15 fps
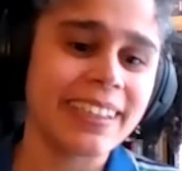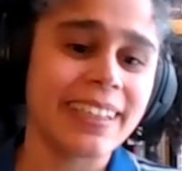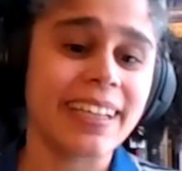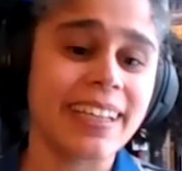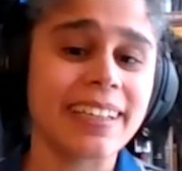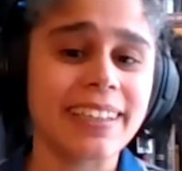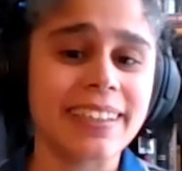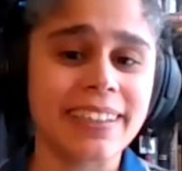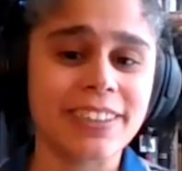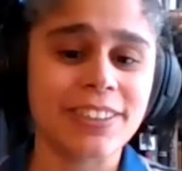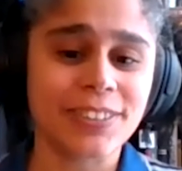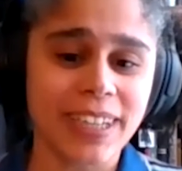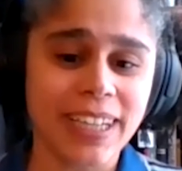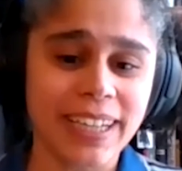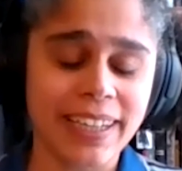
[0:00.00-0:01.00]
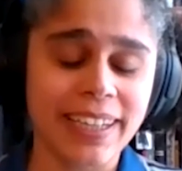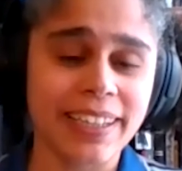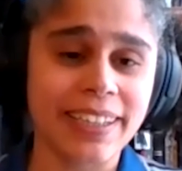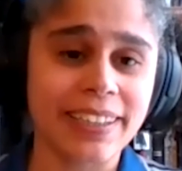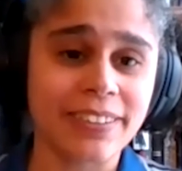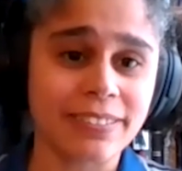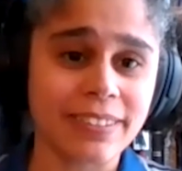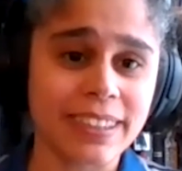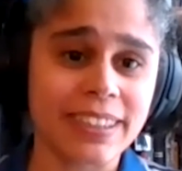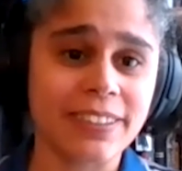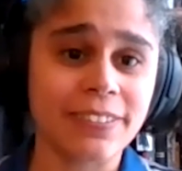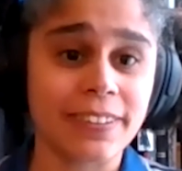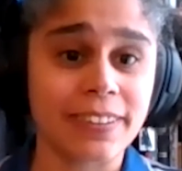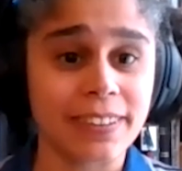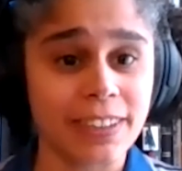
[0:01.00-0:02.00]
and get it dry and ready
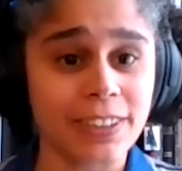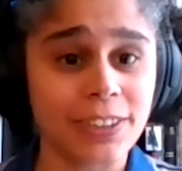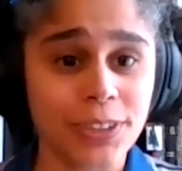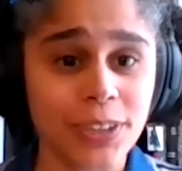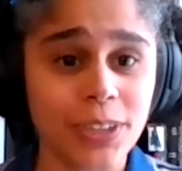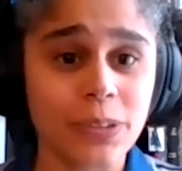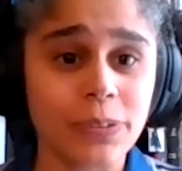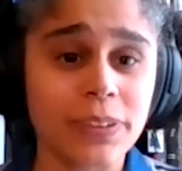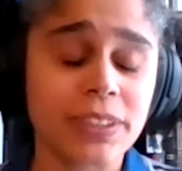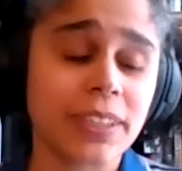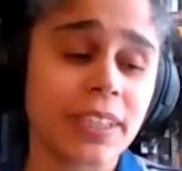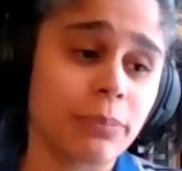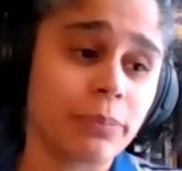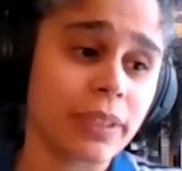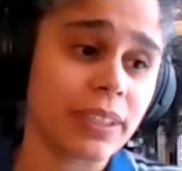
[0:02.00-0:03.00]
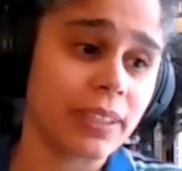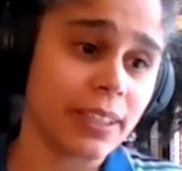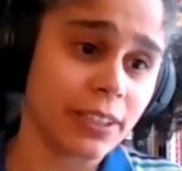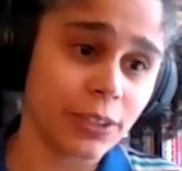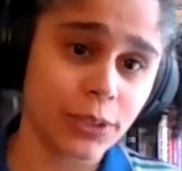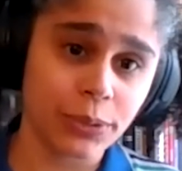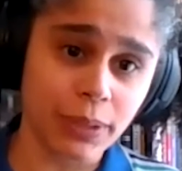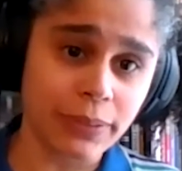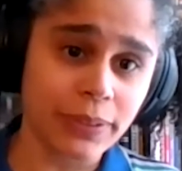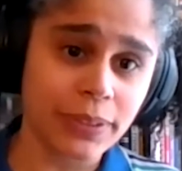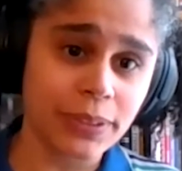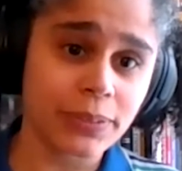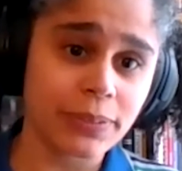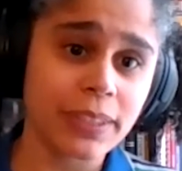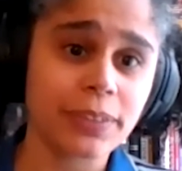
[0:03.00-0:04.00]
for the next show, which can be like 2
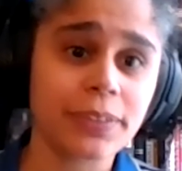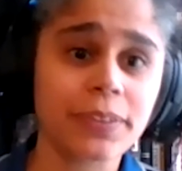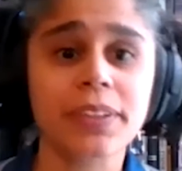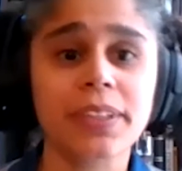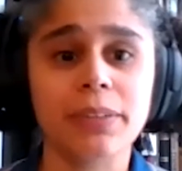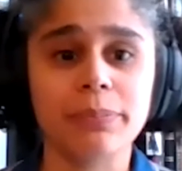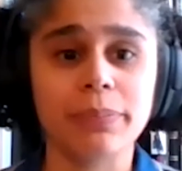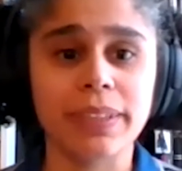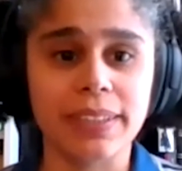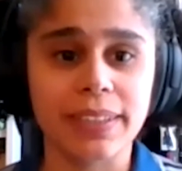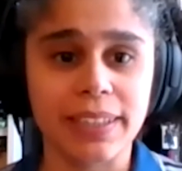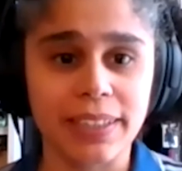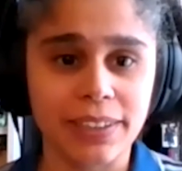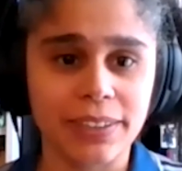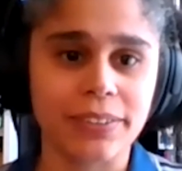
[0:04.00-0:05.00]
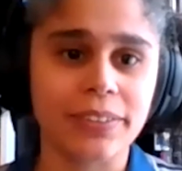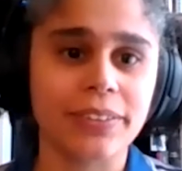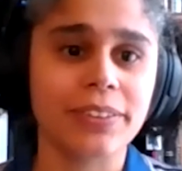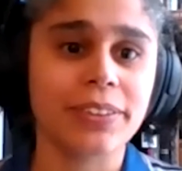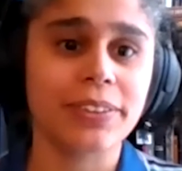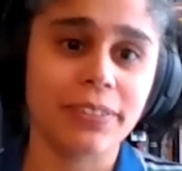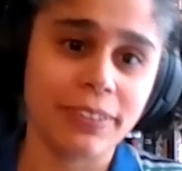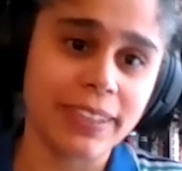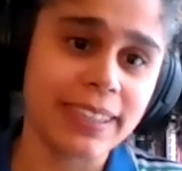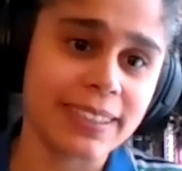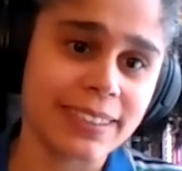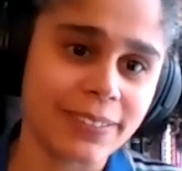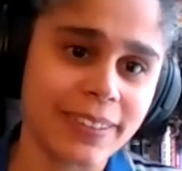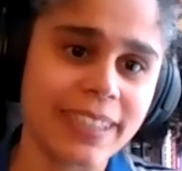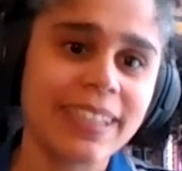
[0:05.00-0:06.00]
hours away, or it can be like, 3
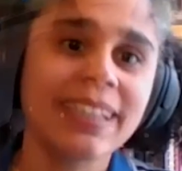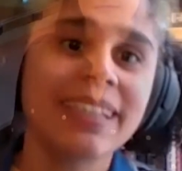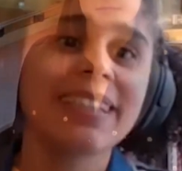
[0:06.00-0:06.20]
days away.